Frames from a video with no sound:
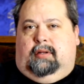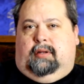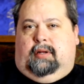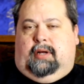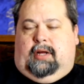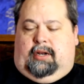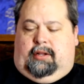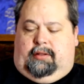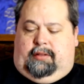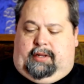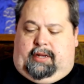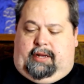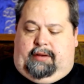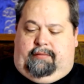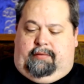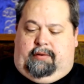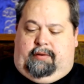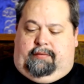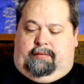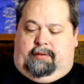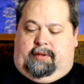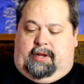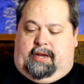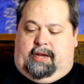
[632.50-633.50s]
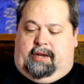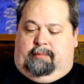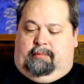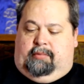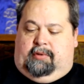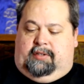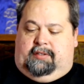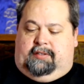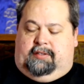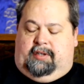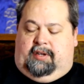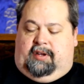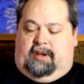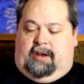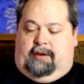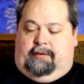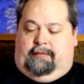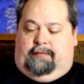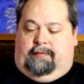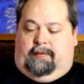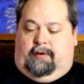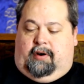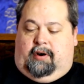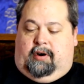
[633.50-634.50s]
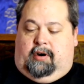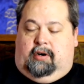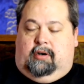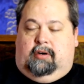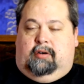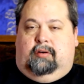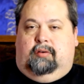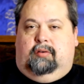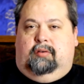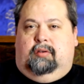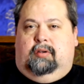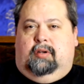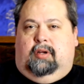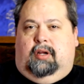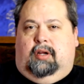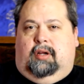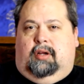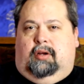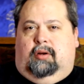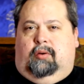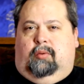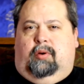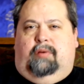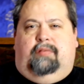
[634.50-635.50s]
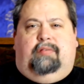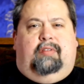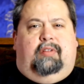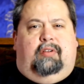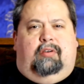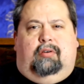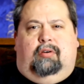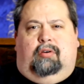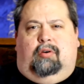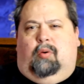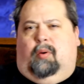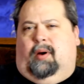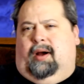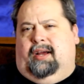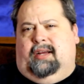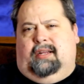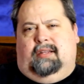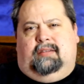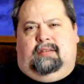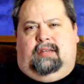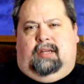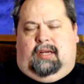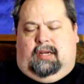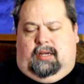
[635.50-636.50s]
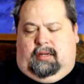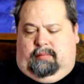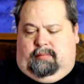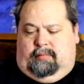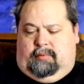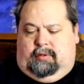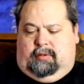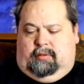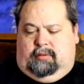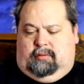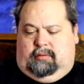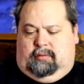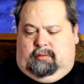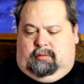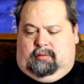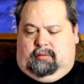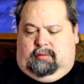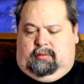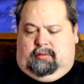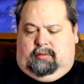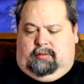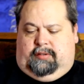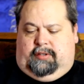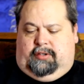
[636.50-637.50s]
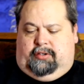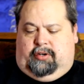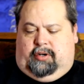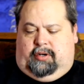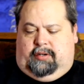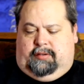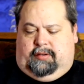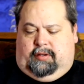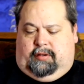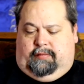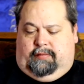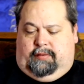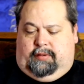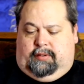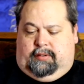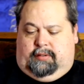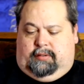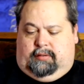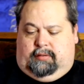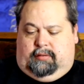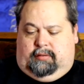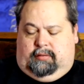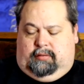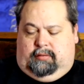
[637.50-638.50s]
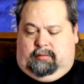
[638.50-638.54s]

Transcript: I don't think I have enough time. Let's see how far. We'll have a little quiet time as I try to solve this.